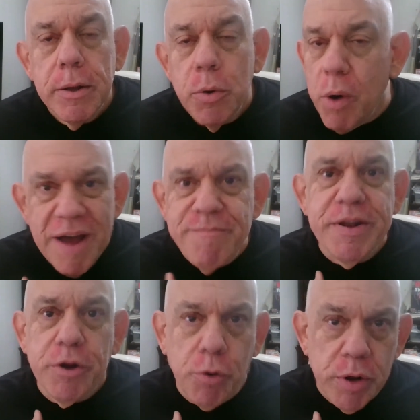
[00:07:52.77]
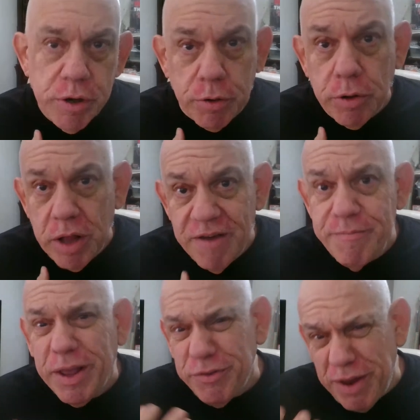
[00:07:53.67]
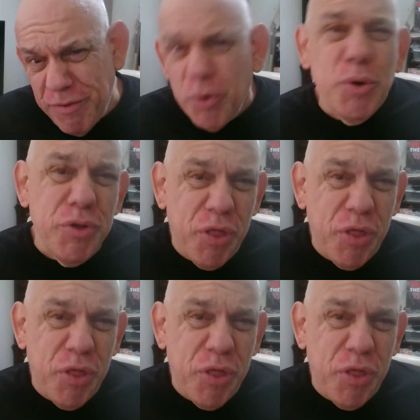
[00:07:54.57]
who I've been critical of because I've heard